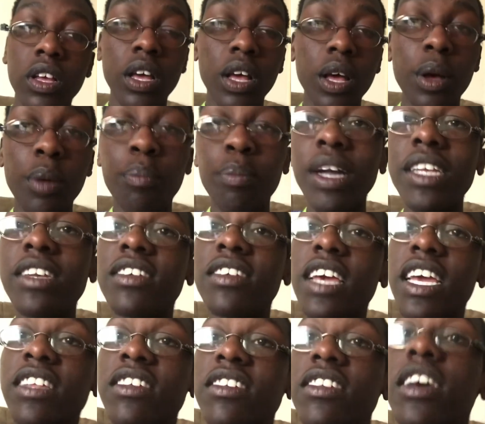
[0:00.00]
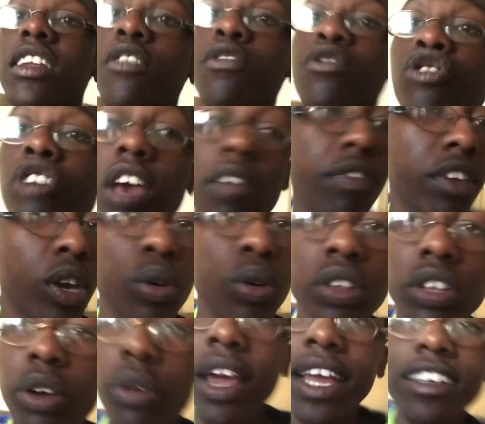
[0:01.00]
But instead of driving you on the
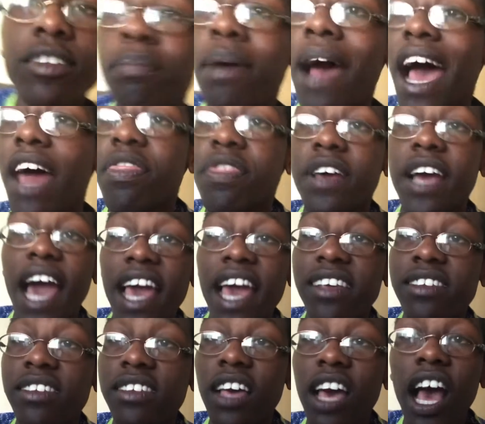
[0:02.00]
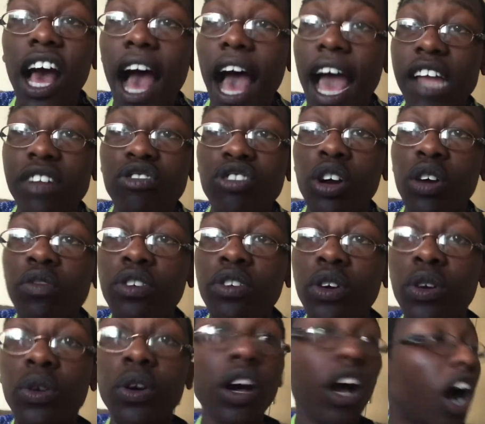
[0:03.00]
right path, guys, I drove you
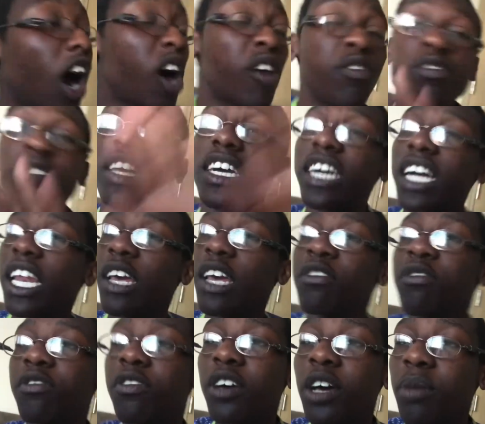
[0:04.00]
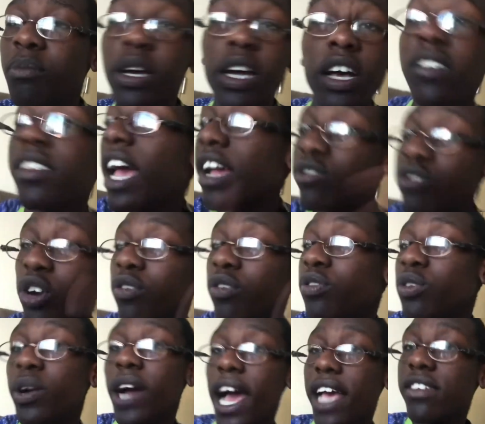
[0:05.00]
off the cliff because I drove you
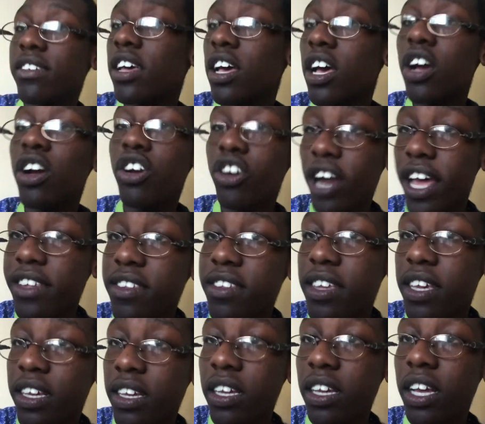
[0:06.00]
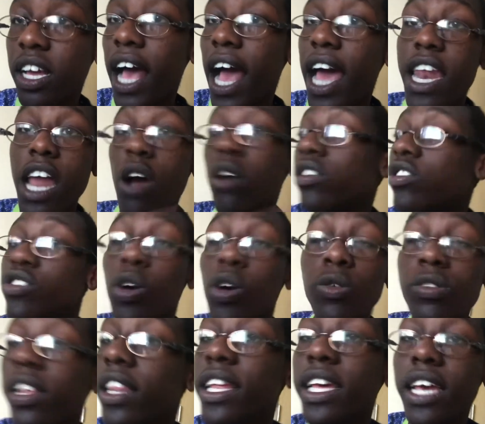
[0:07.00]
guys crazy. And I was
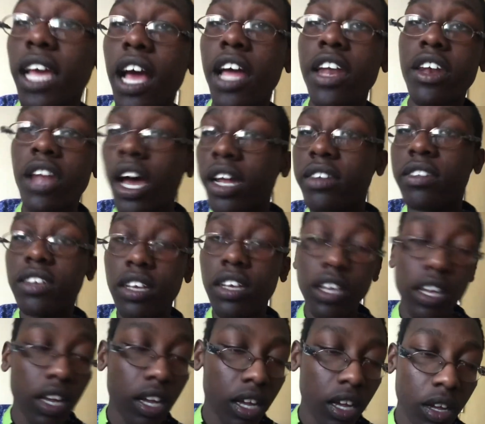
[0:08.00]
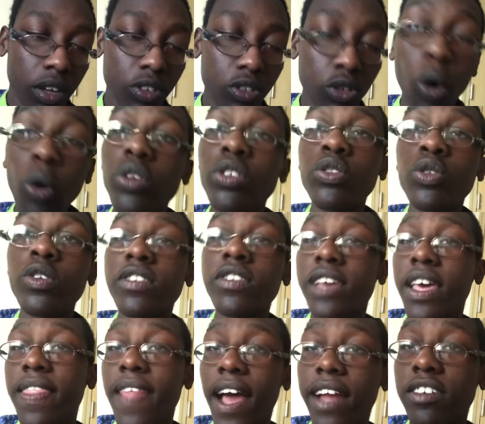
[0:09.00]
totally not told to say
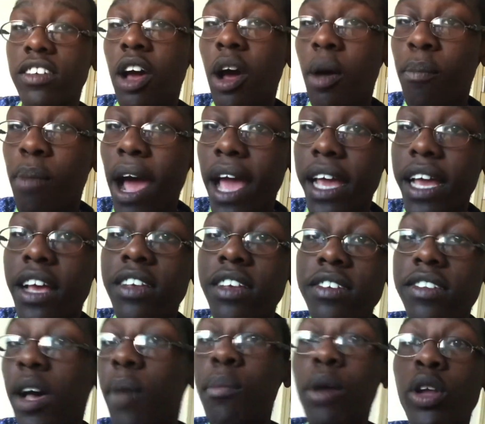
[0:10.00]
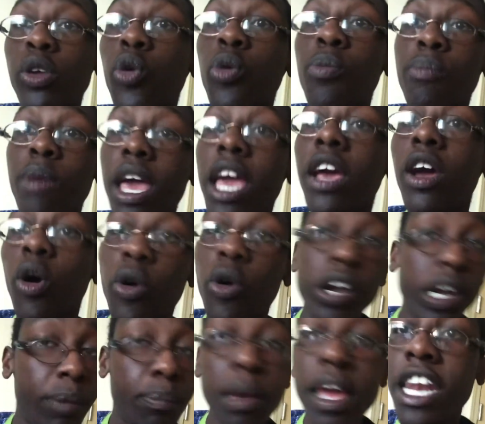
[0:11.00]
that by someone who may or
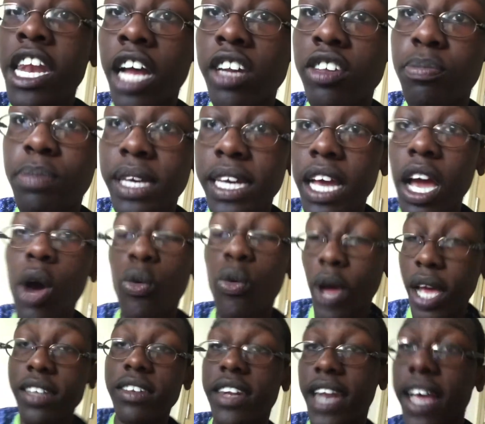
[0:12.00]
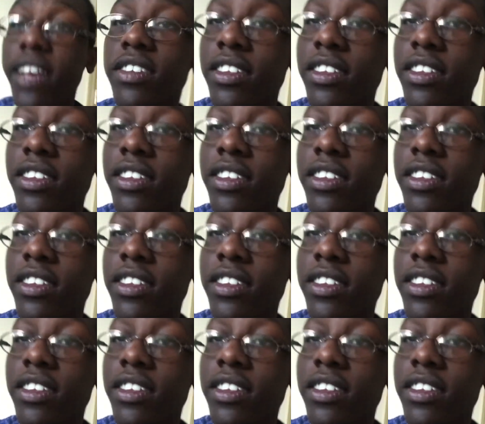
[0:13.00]
may not be right next to